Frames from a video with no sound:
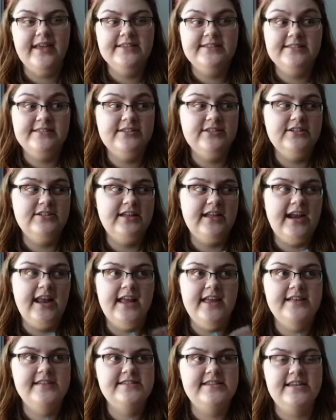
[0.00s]
still, and
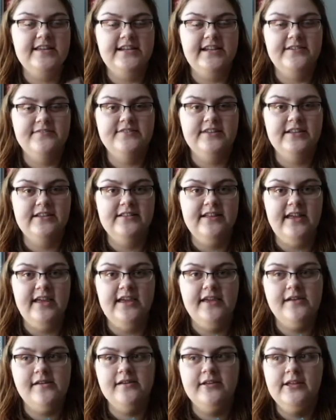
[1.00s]
I DNF'd it
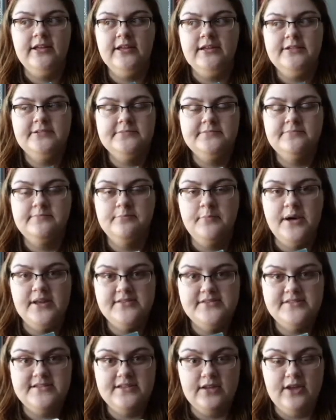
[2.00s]
like
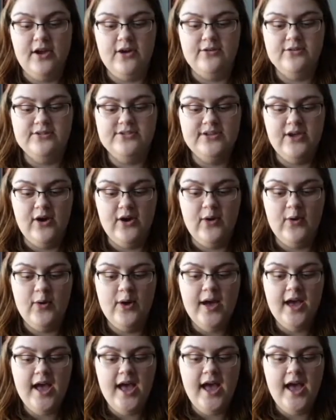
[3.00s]
months ago. So